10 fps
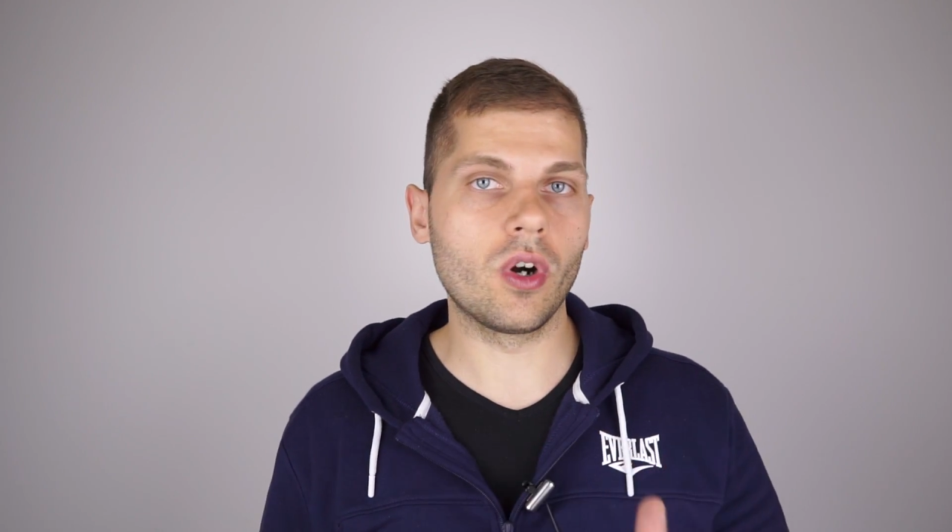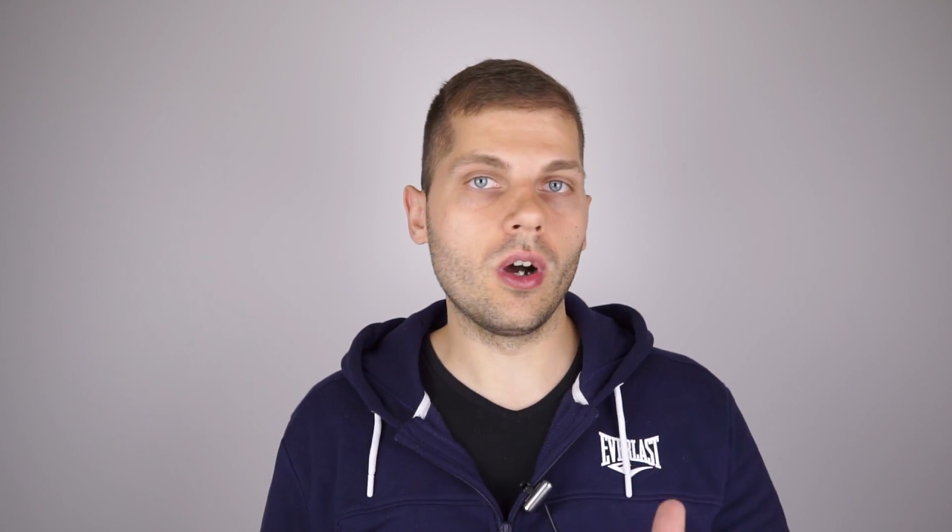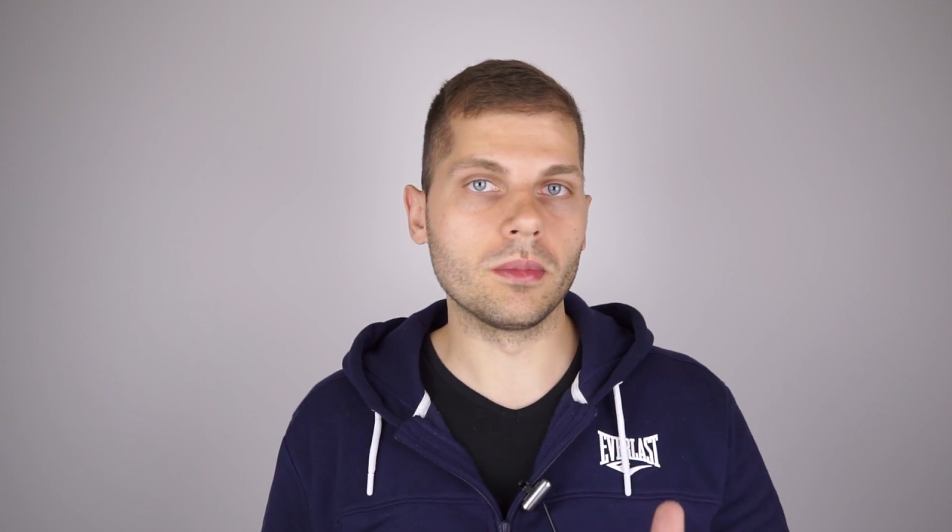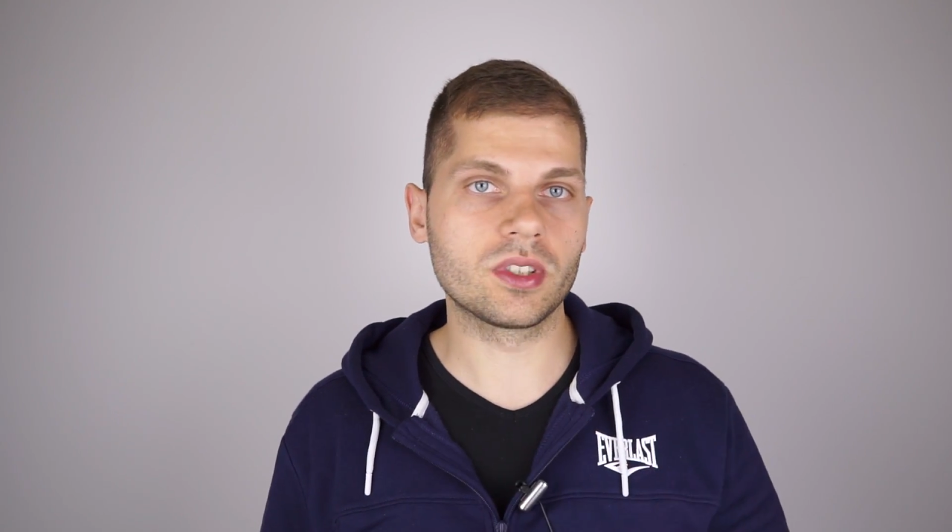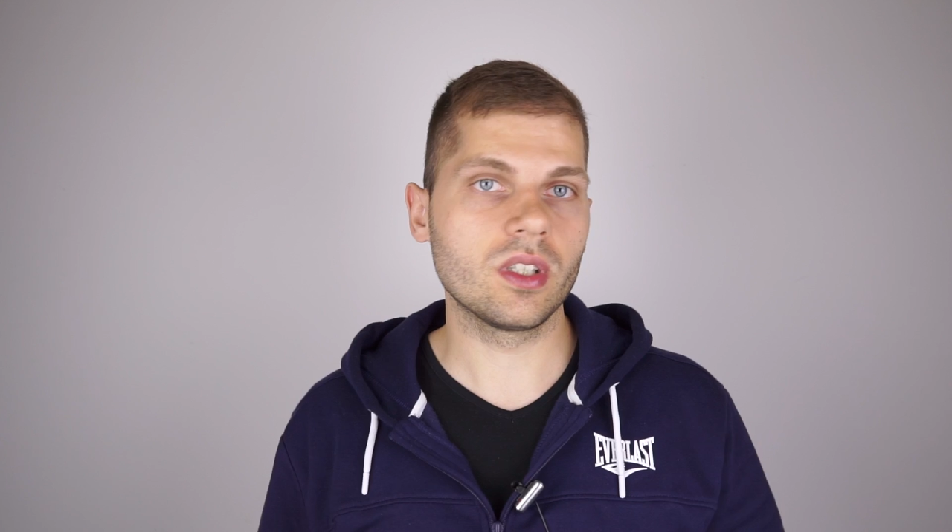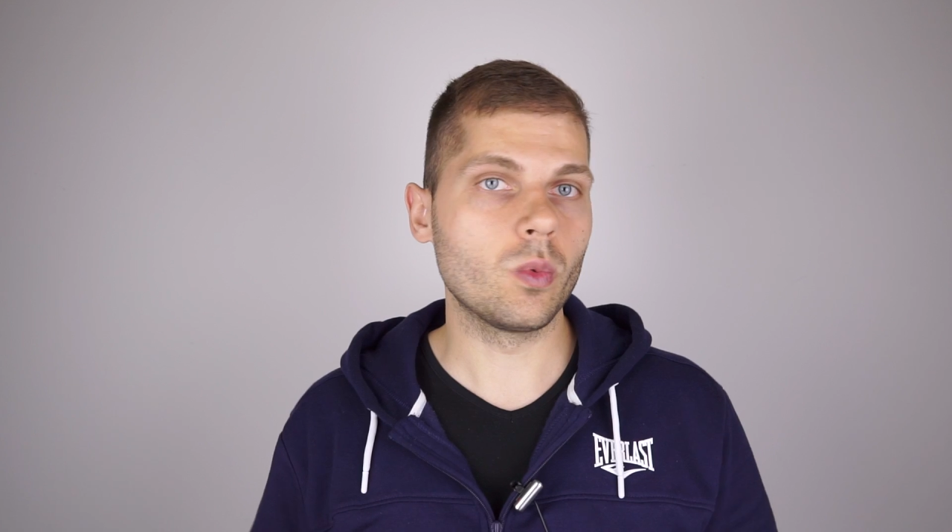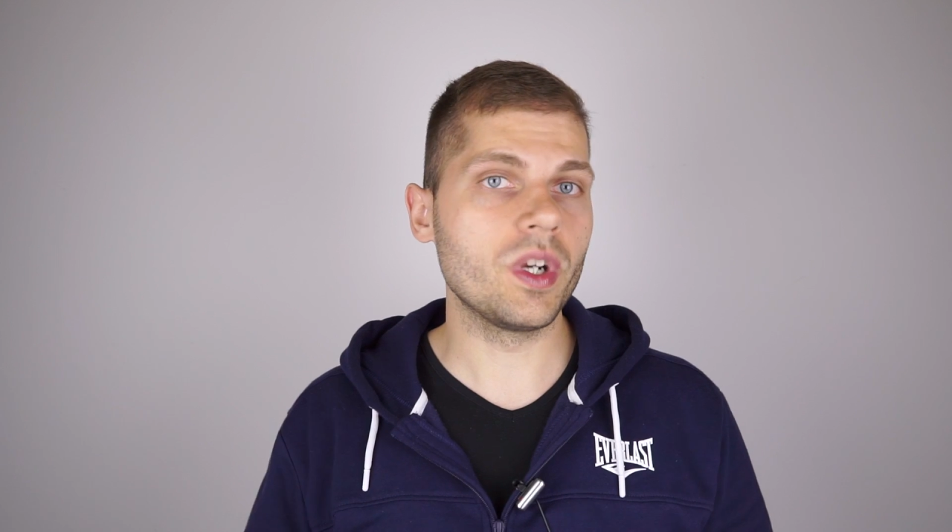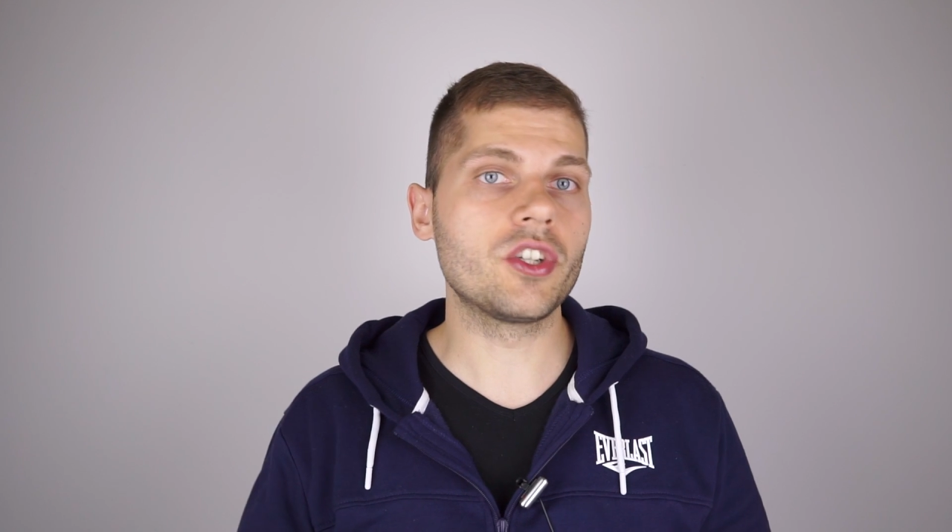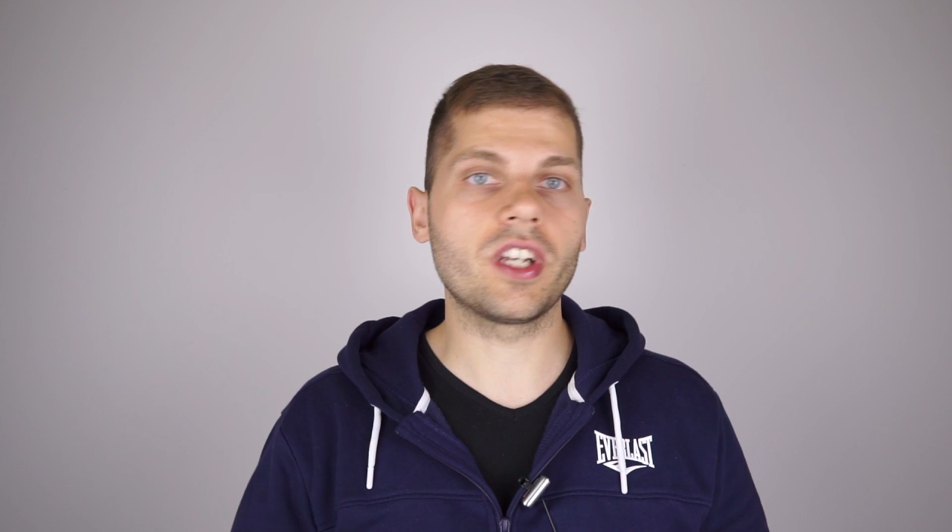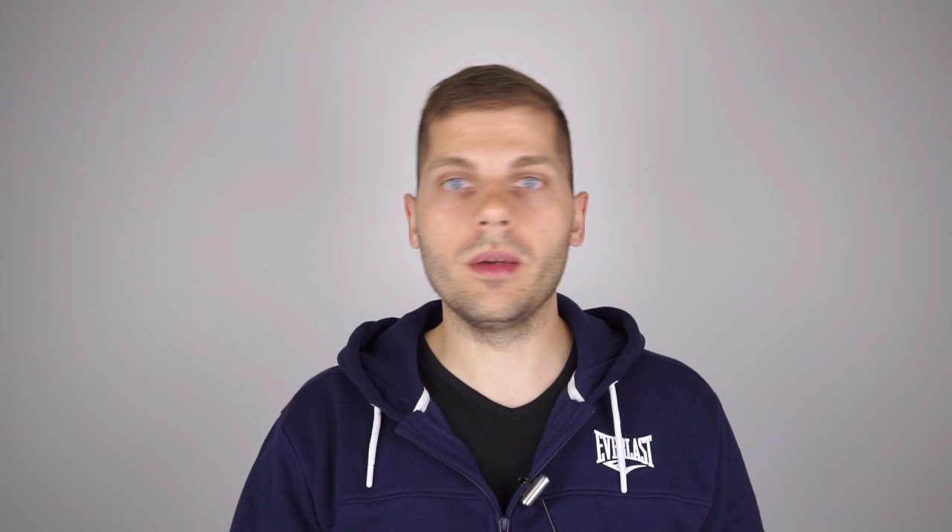ROMs
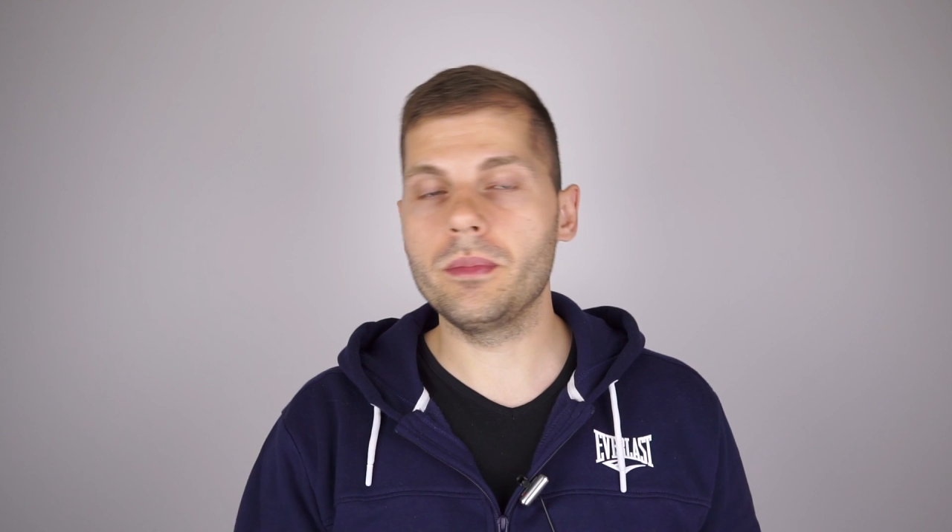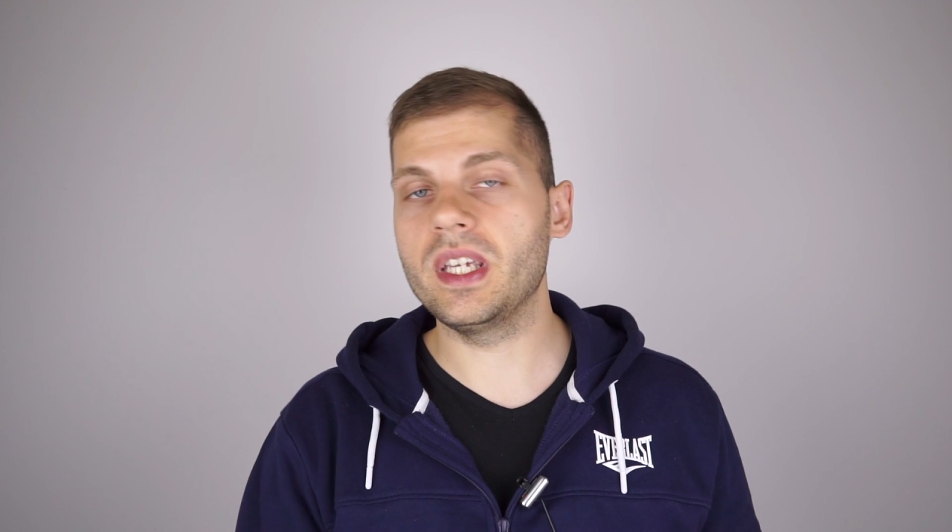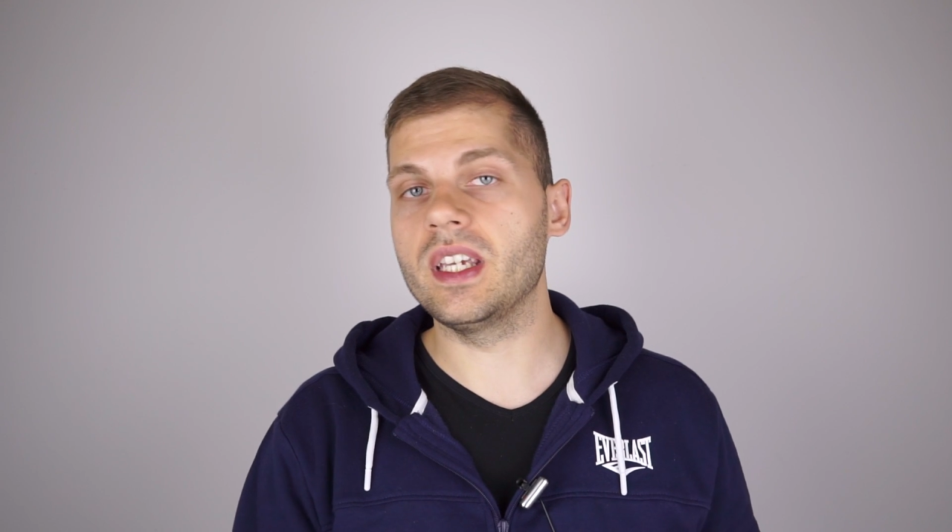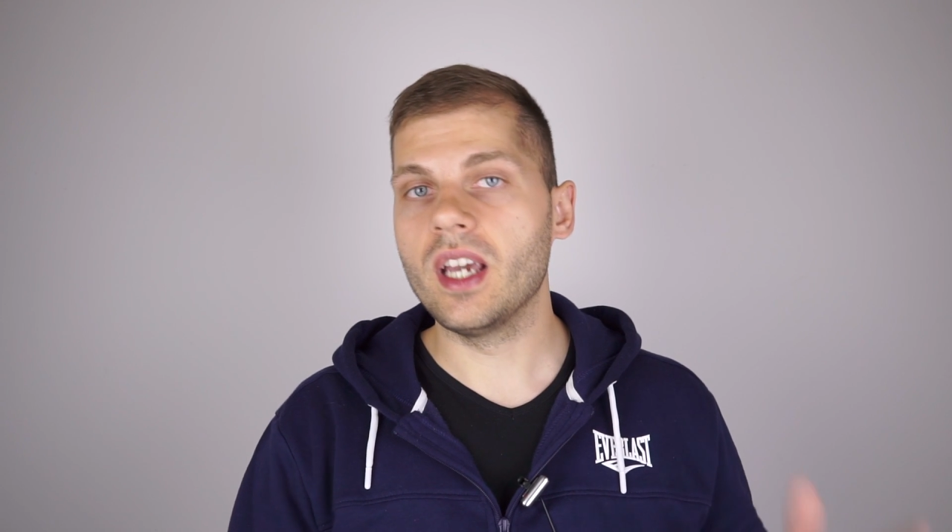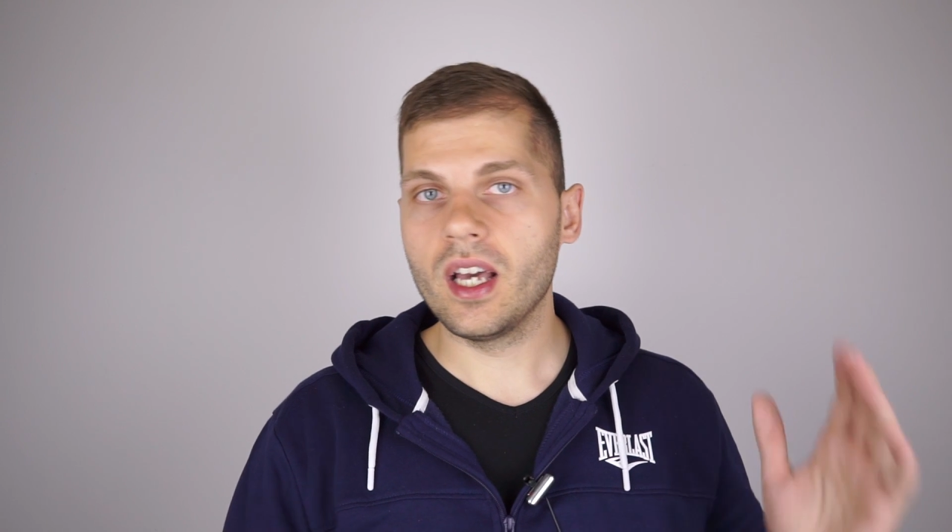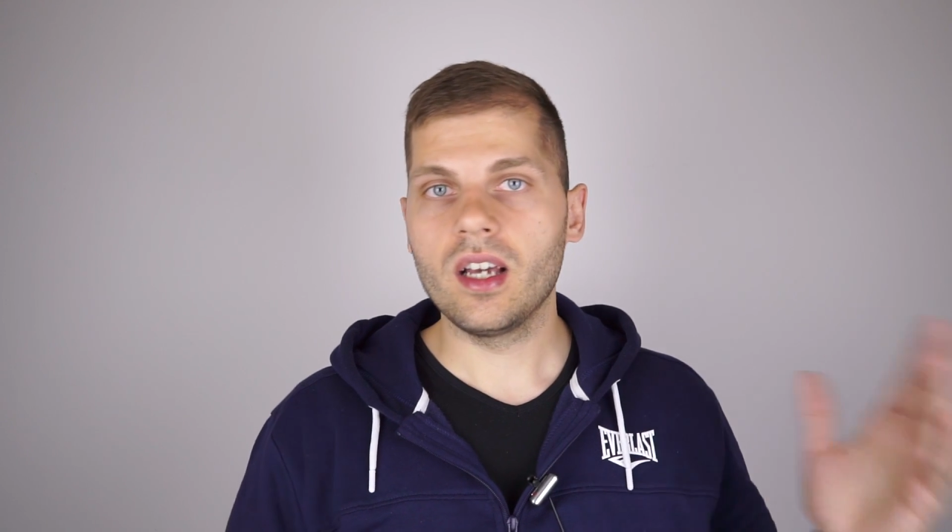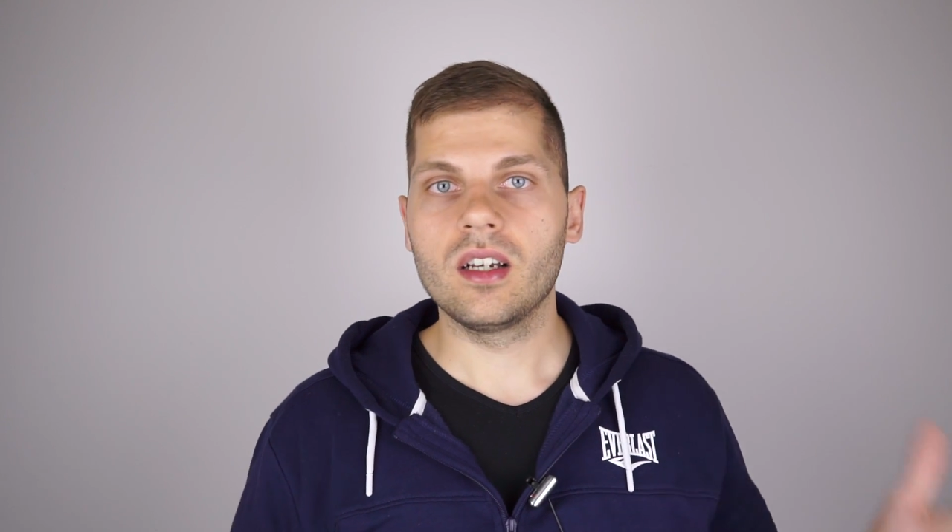which can be